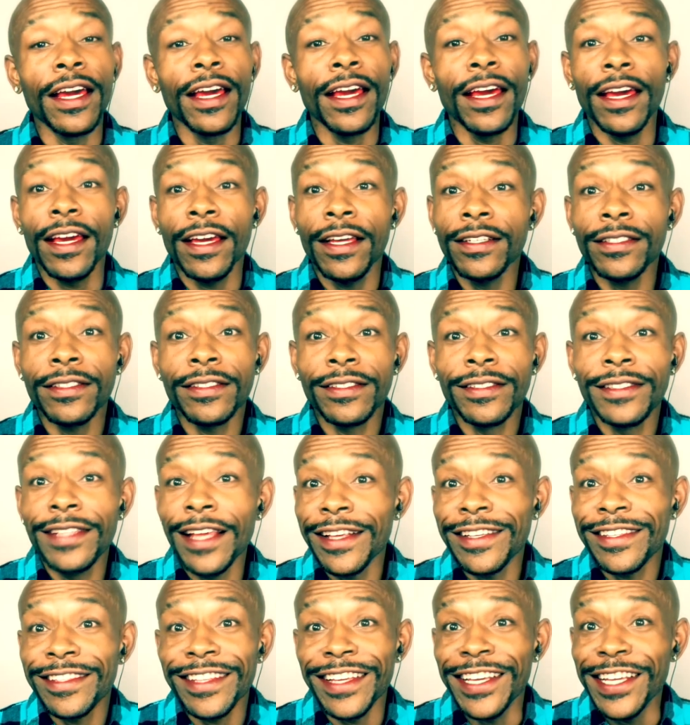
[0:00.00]
it's
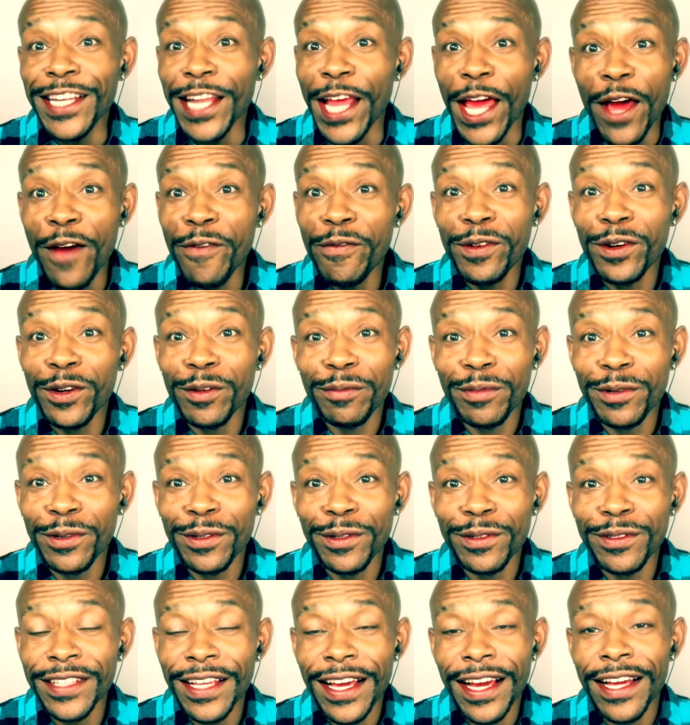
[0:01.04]
just
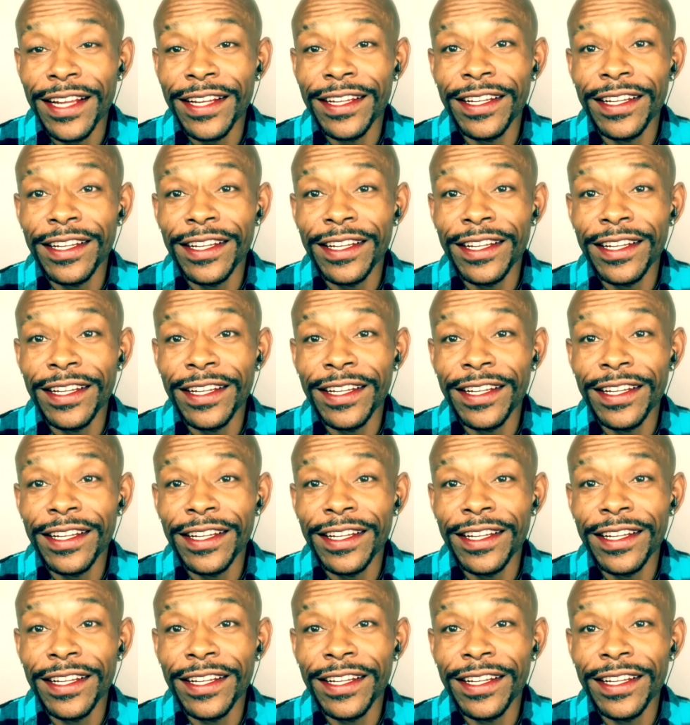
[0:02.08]
inevitable that